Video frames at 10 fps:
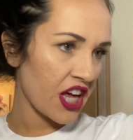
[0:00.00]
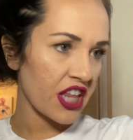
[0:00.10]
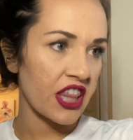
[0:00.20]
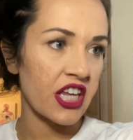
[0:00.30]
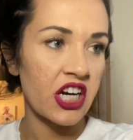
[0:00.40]

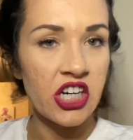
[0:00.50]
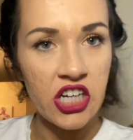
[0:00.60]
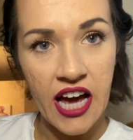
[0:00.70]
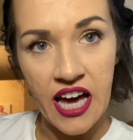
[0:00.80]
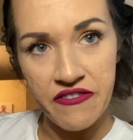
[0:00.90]
There
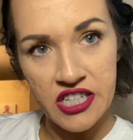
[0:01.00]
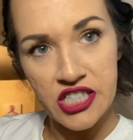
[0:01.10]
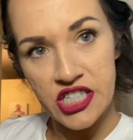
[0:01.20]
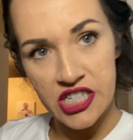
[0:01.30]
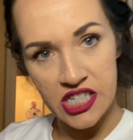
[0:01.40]
you have
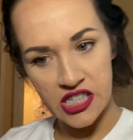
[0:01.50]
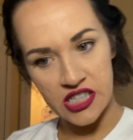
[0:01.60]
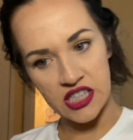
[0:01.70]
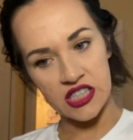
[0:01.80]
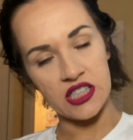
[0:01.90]
it.
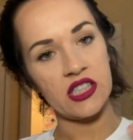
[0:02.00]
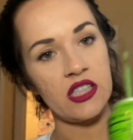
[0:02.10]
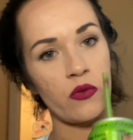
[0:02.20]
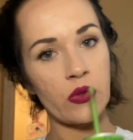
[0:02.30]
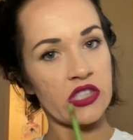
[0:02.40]

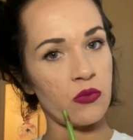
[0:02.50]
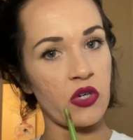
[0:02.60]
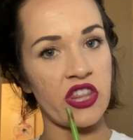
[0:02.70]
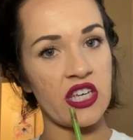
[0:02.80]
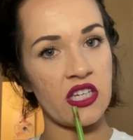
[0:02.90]
Was it
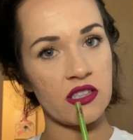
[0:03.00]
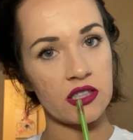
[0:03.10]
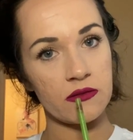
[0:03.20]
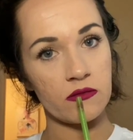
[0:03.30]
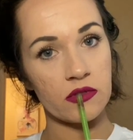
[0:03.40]
worth it?
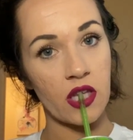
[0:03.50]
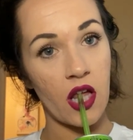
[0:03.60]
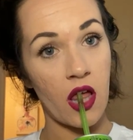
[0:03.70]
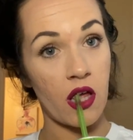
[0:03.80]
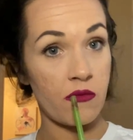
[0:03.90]

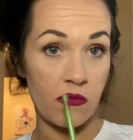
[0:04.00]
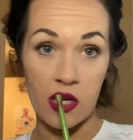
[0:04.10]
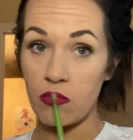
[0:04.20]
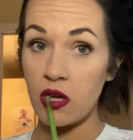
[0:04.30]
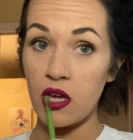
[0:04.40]

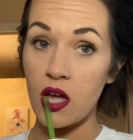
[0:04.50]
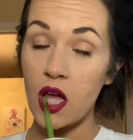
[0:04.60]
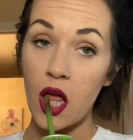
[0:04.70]
Maybe.